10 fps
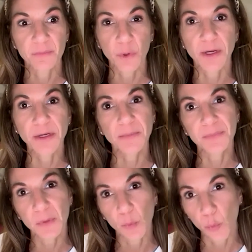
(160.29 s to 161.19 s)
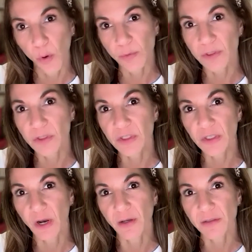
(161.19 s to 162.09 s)
right? What was
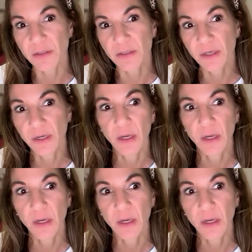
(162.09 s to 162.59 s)
discussed,